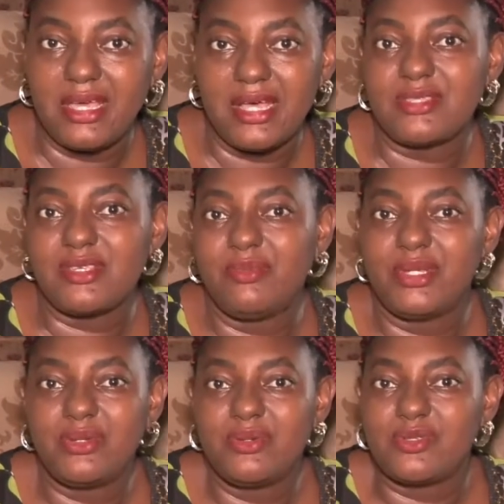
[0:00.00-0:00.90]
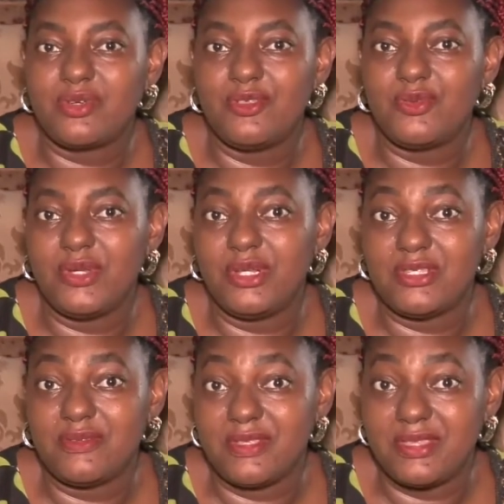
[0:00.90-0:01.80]
As somebody who's gone through a
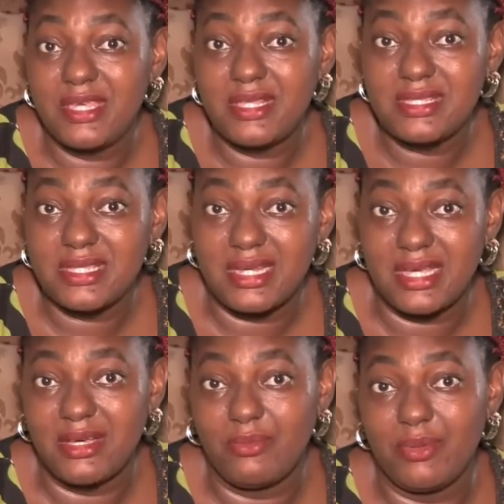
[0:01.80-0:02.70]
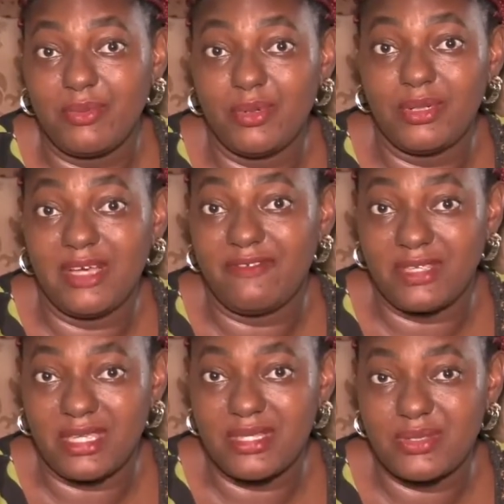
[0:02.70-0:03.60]
lot of the things that I help people
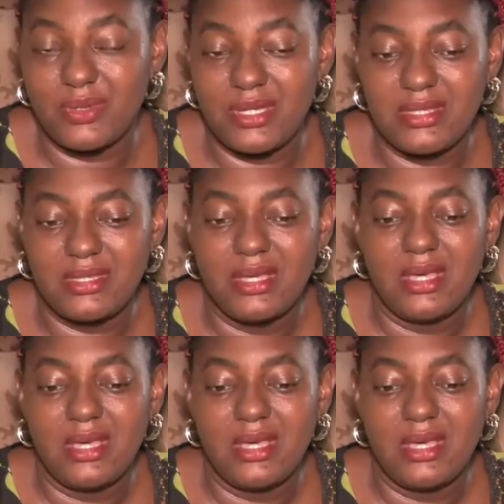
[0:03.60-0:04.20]
navigate with,